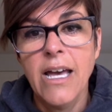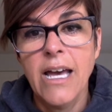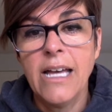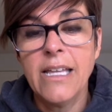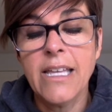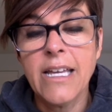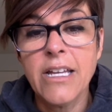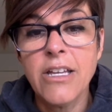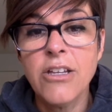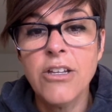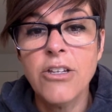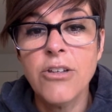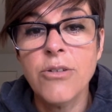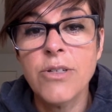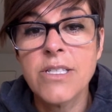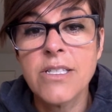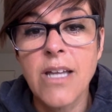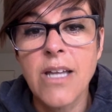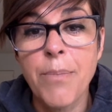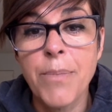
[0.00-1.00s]
I'd like you to do a
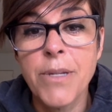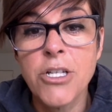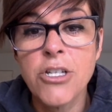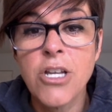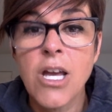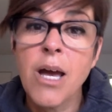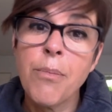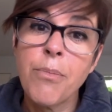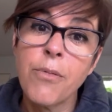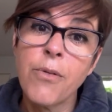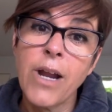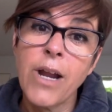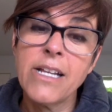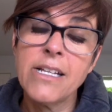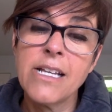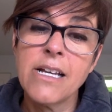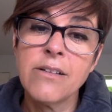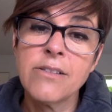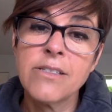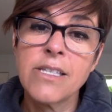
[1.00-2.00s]
stop and jot, write
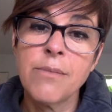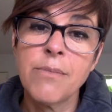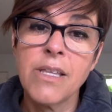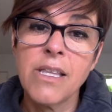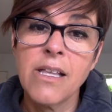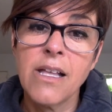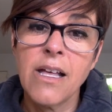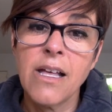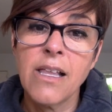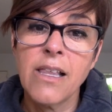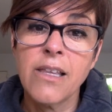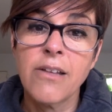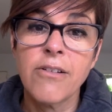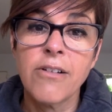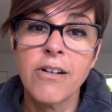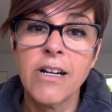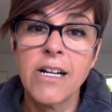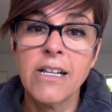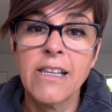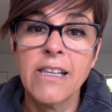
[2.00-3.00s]
down some of the
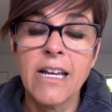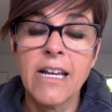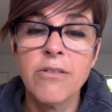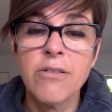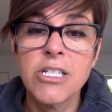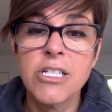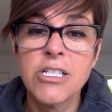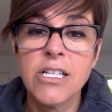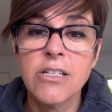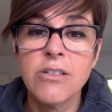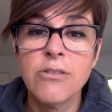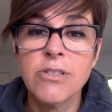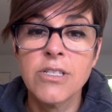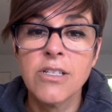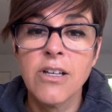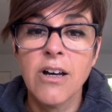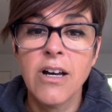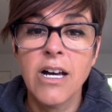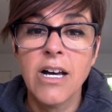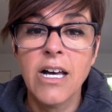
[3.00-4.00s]
literary language that you
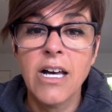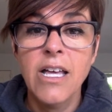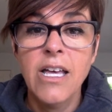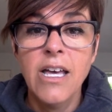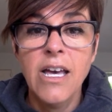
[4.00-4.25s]
saw,